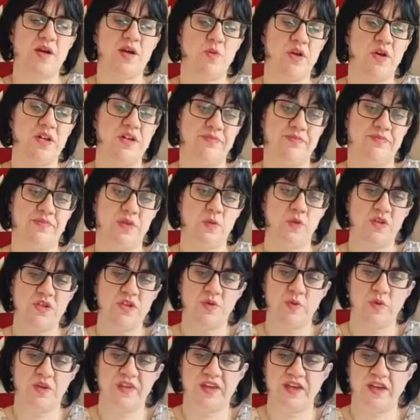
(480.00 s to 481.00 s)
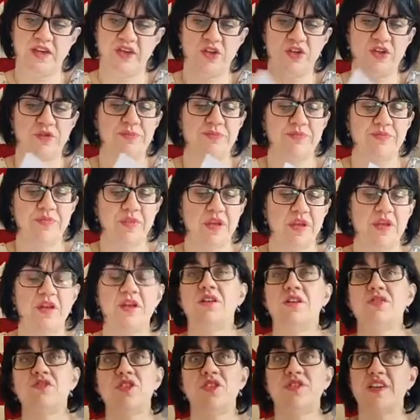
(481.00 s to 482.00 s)
where that went. I wonder where that had gone.
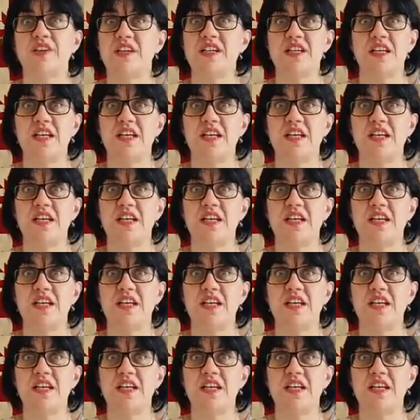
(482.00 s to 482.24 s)
Just